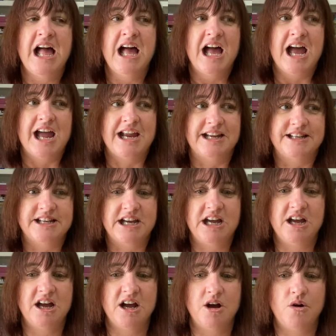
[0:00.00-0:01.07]
And
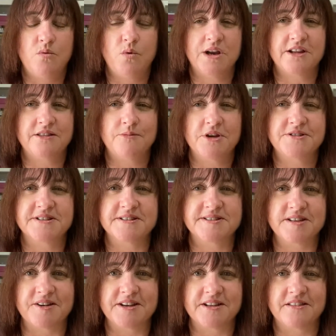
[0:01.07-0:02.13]
one of the most
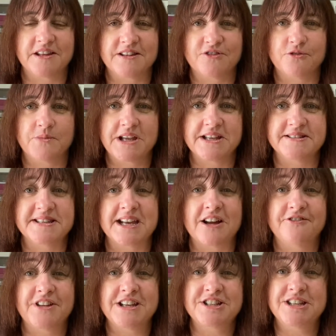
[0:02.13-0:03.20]
exciting things for me is that
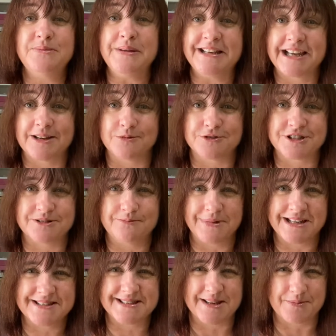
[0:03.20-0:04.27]
I've actually been able to
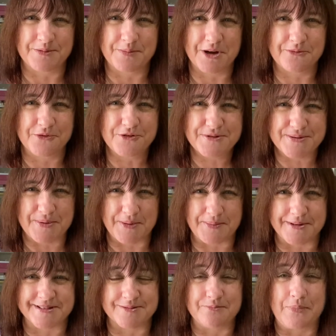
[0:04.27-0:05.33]
meet some of my wool
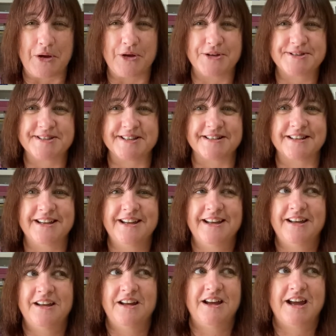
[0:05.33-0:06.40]
swappers in person,
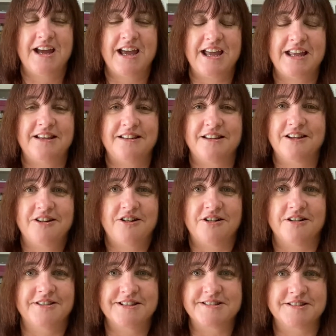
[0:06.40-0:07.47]
and
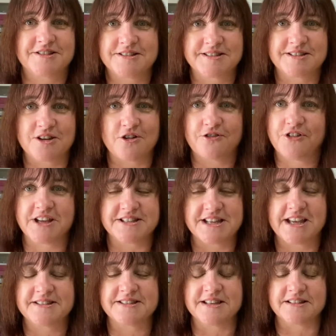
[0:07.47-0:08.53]
this is just so
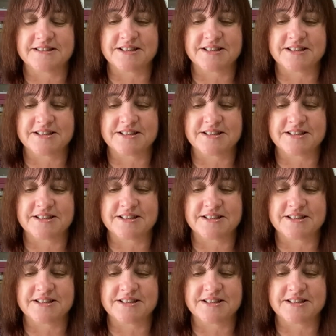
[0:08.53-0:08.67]
fantastic.